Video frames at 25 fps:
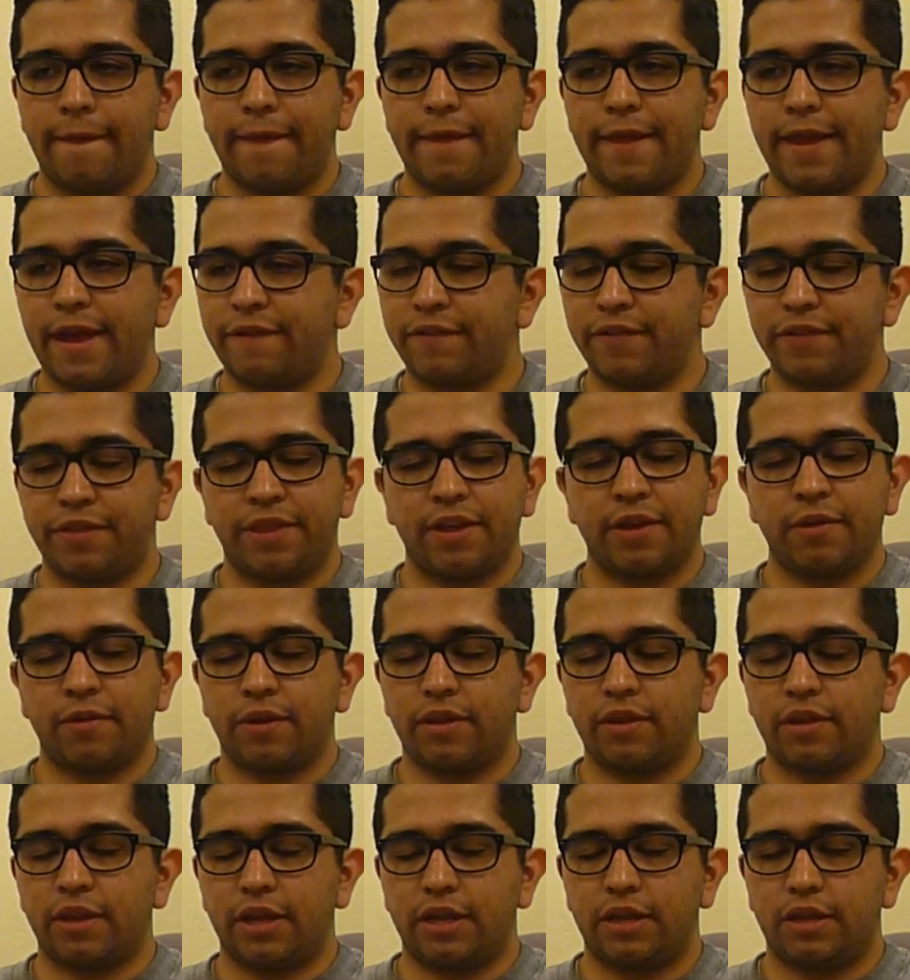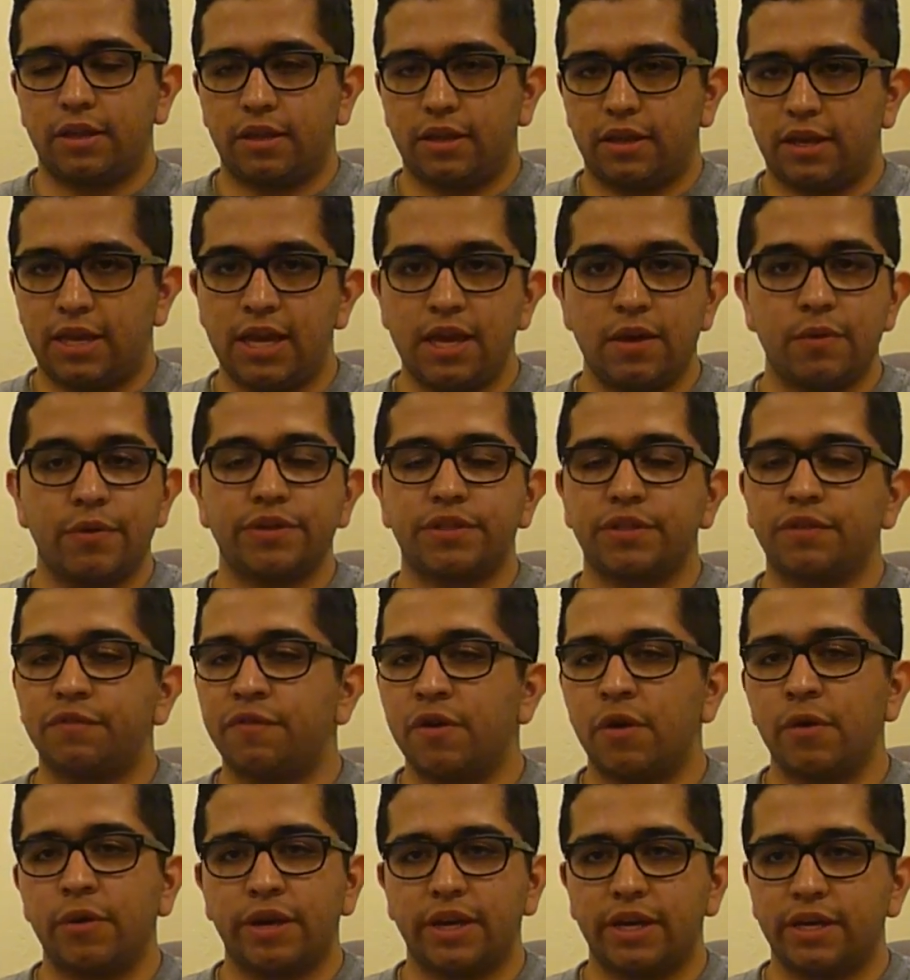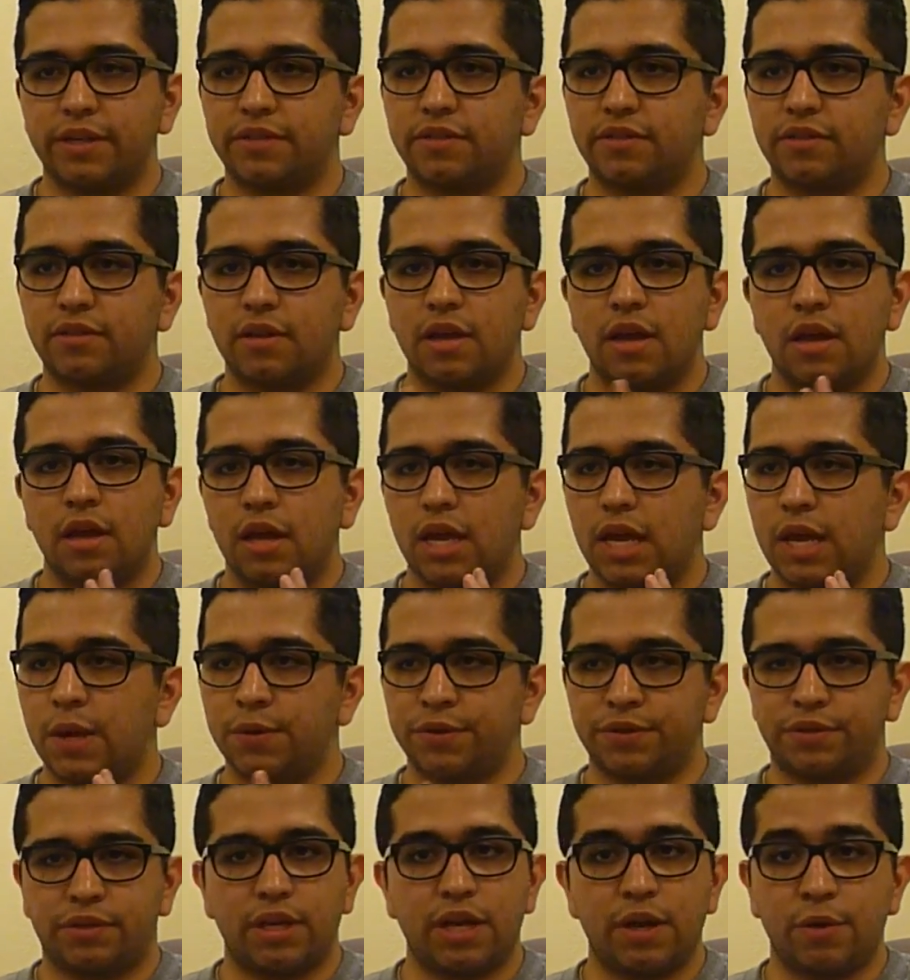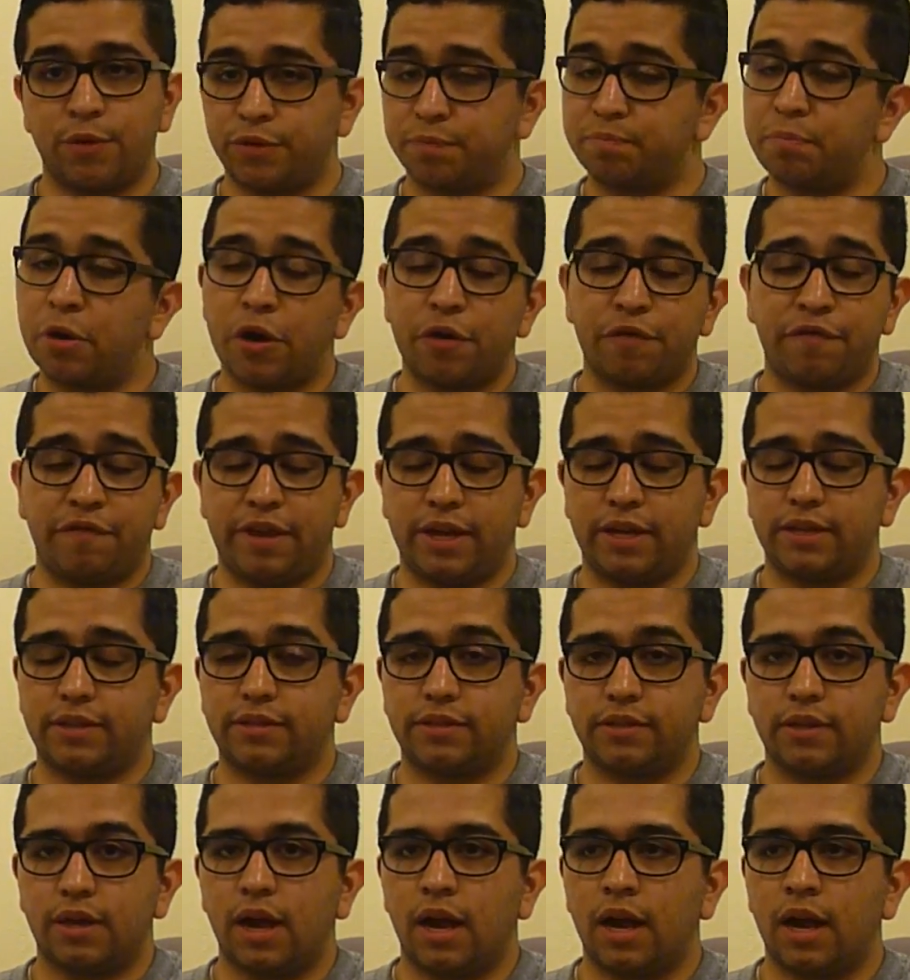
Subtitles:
everything, he was in focus. It was perfect.